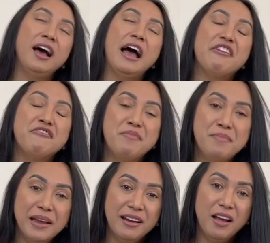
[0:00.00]
I've
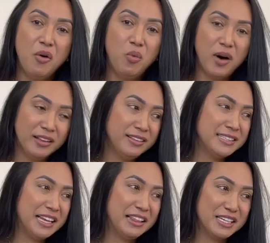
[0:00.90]
been
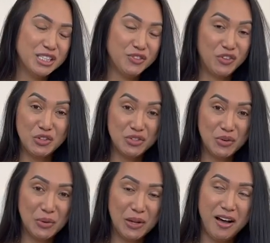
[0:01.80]
wanting this for so
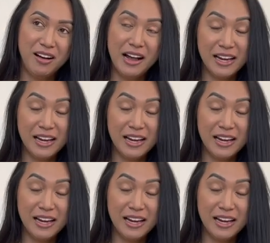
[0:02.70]
long.